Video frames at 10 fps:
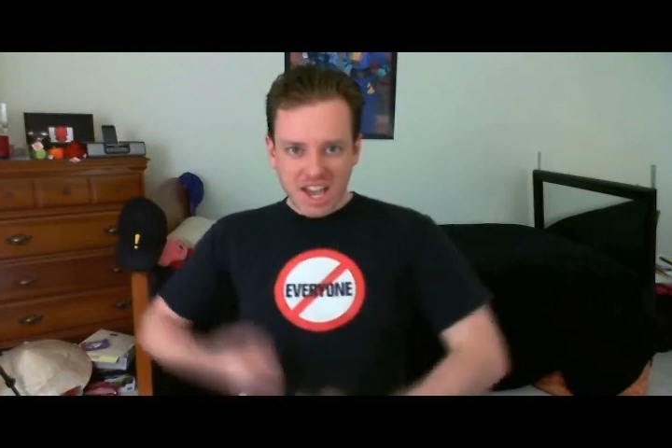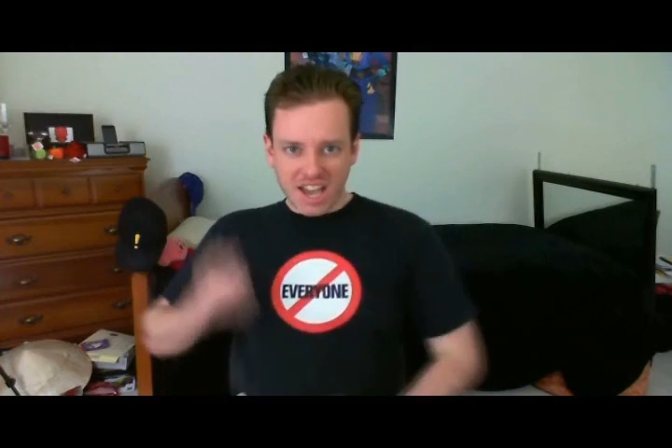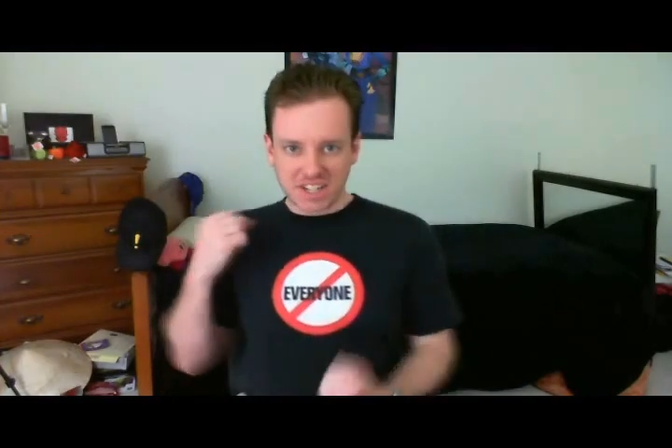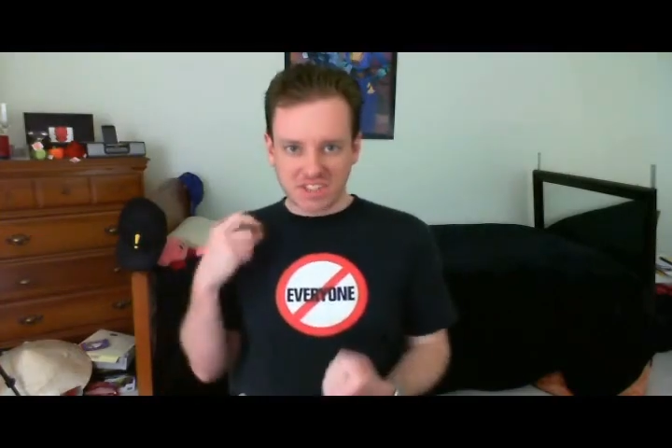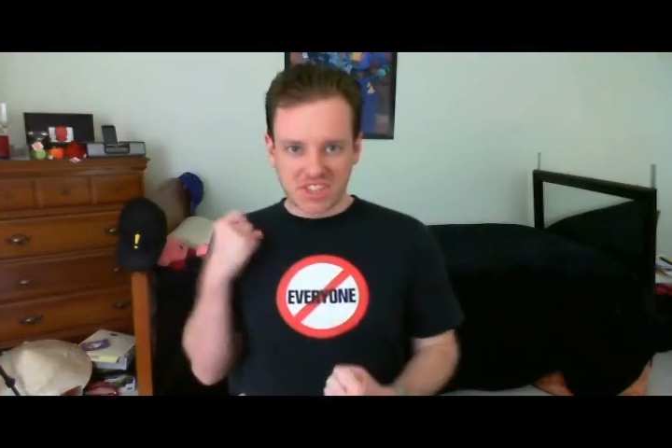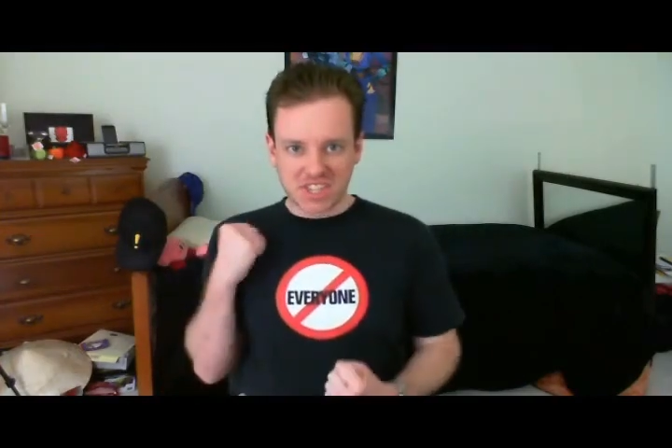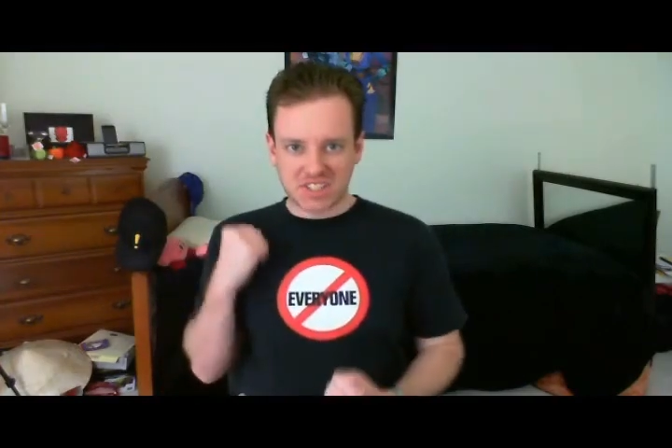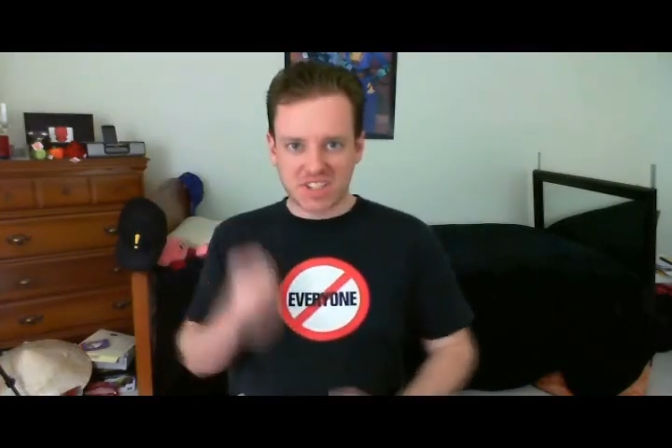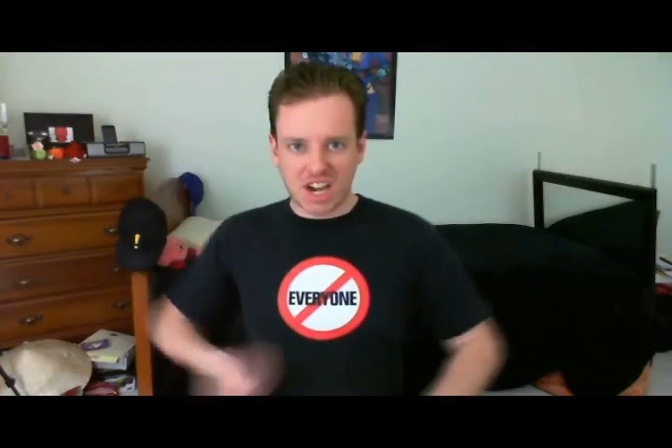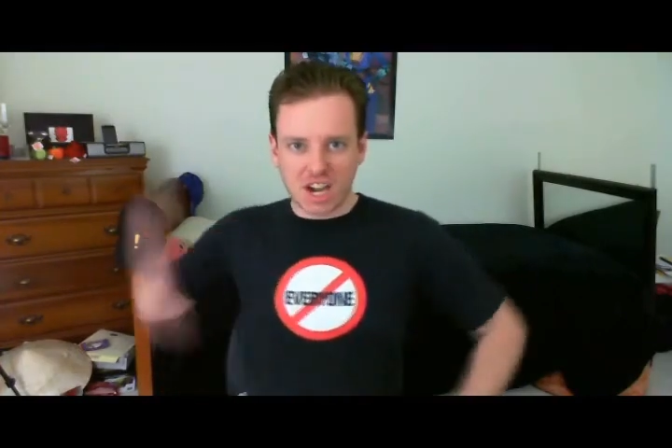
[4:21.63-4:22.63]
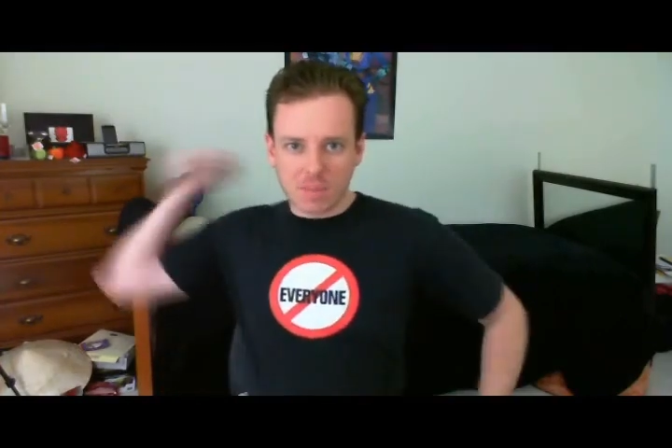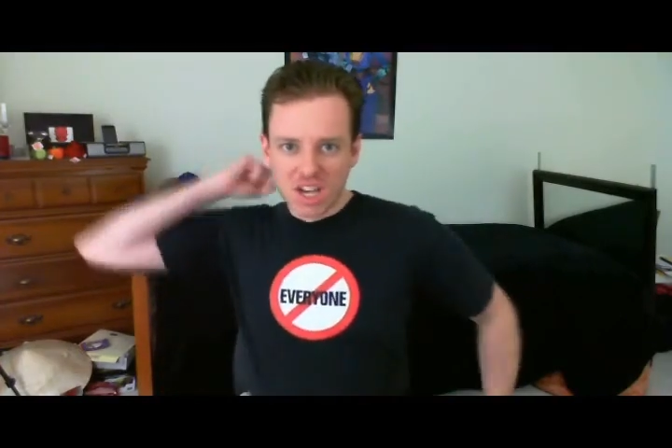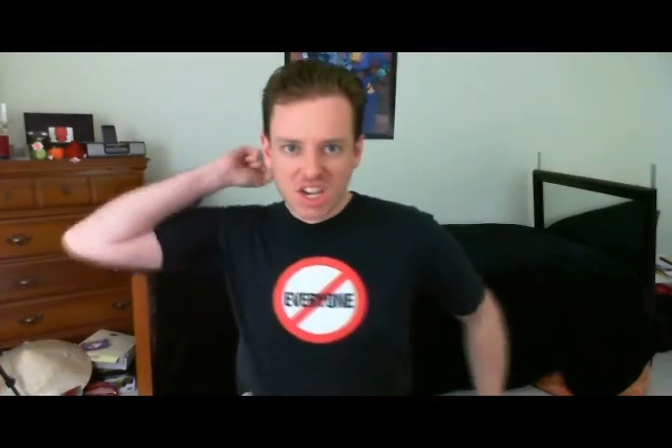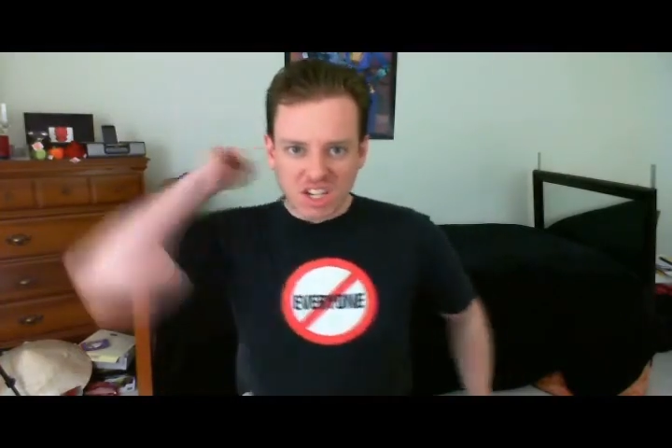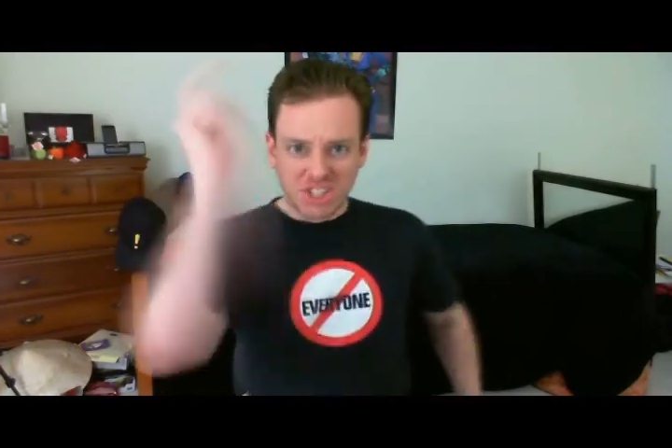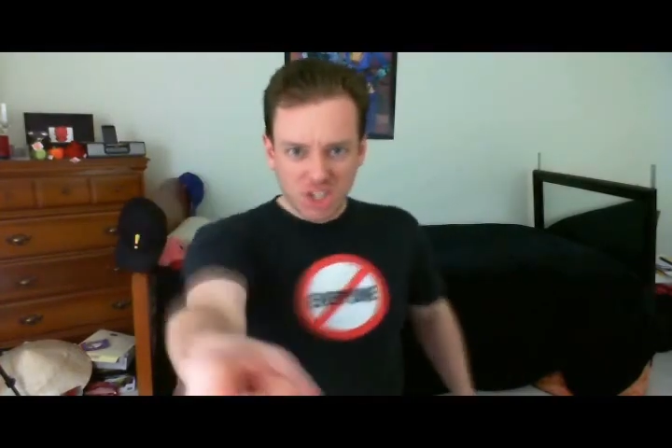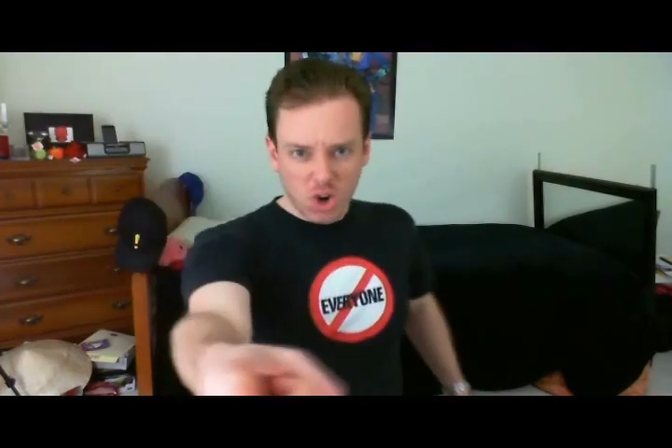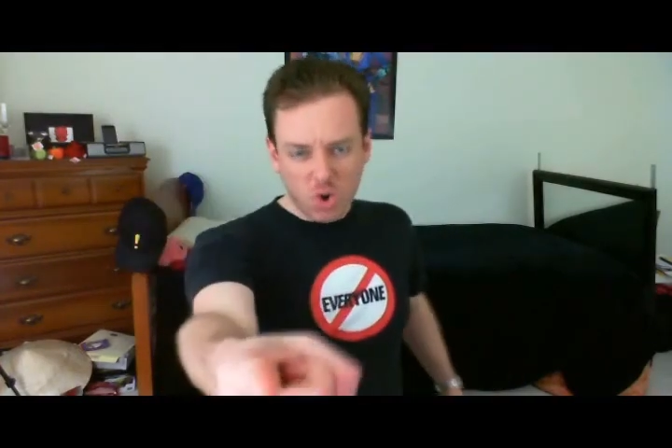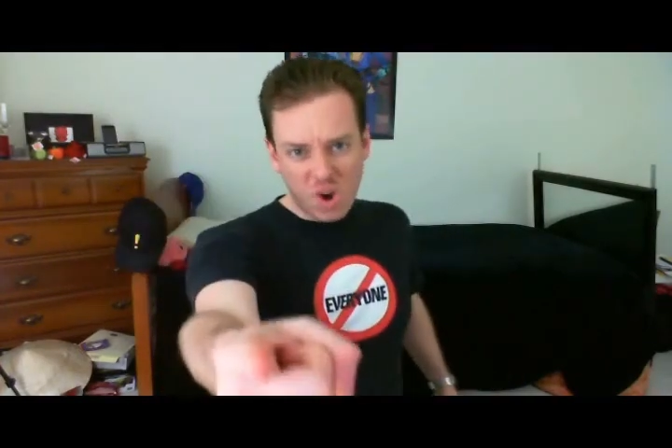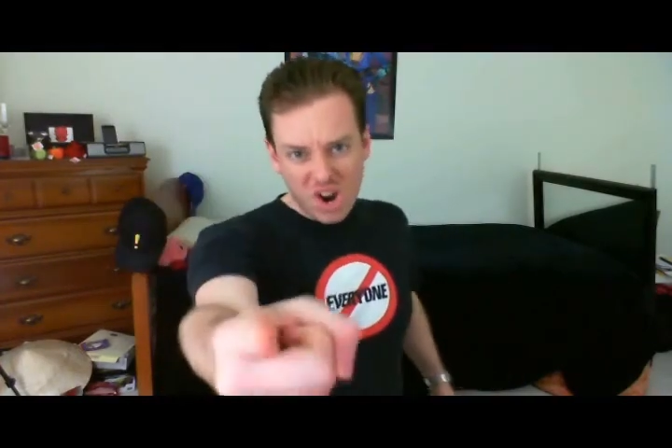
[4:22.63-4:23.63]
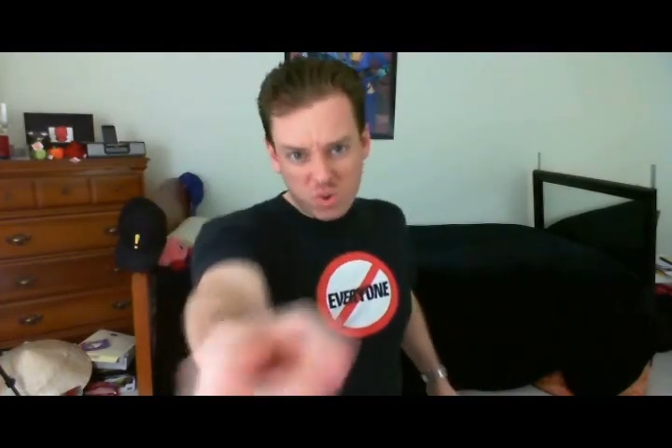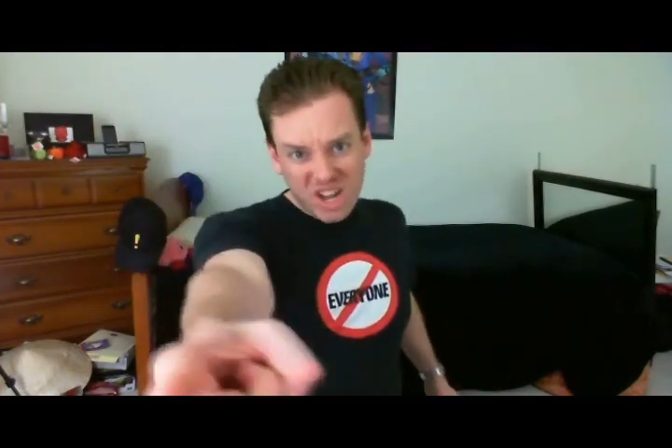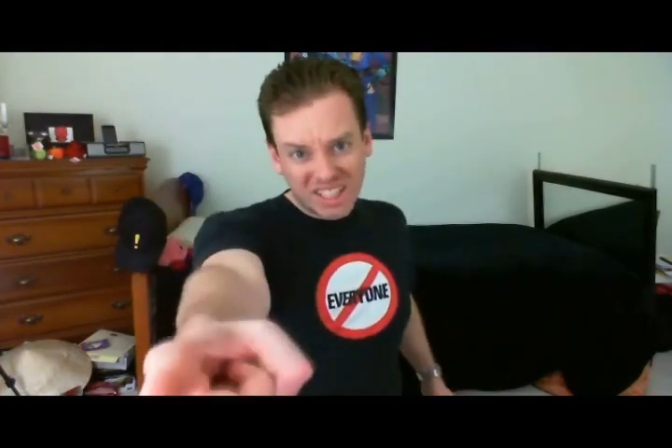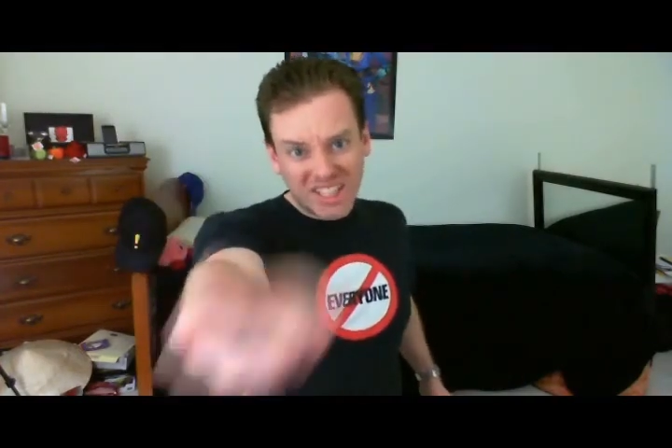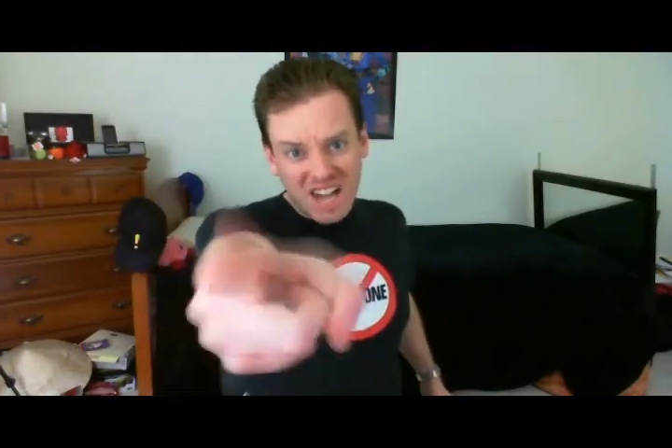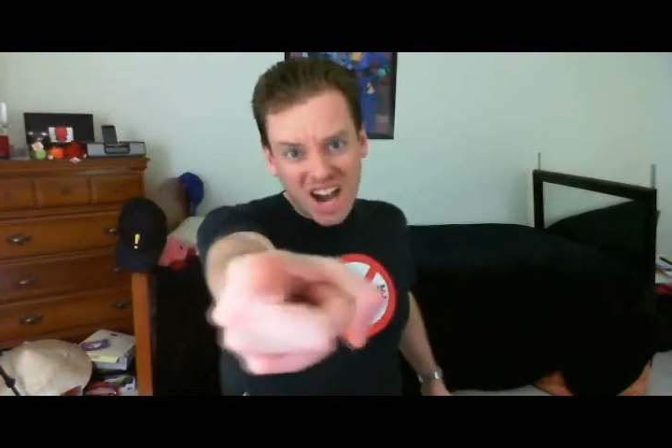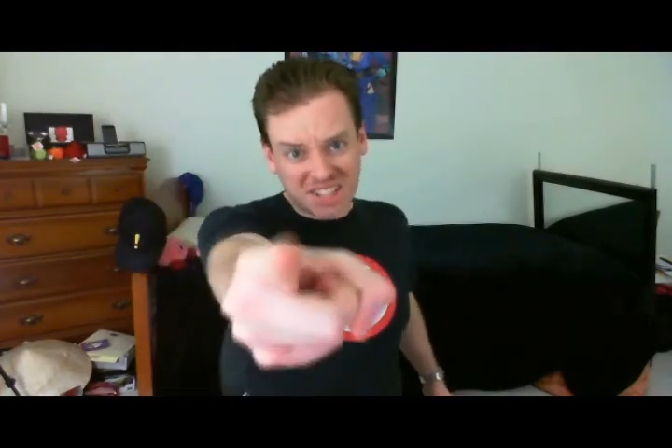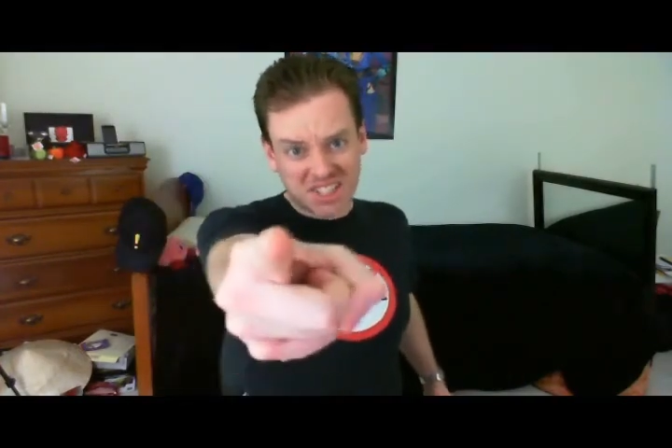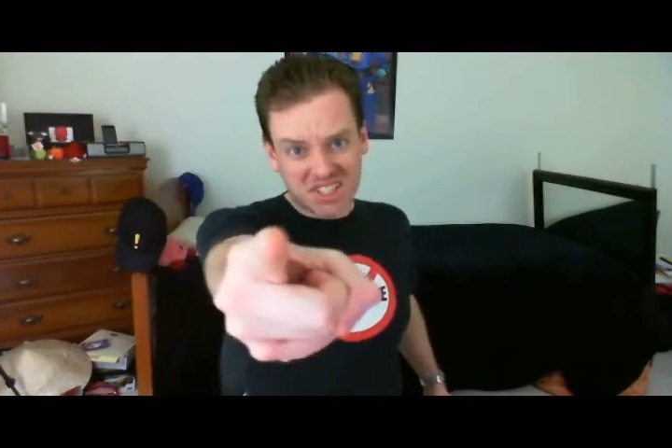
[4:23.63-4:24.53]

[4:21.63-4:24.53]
And this time, you will not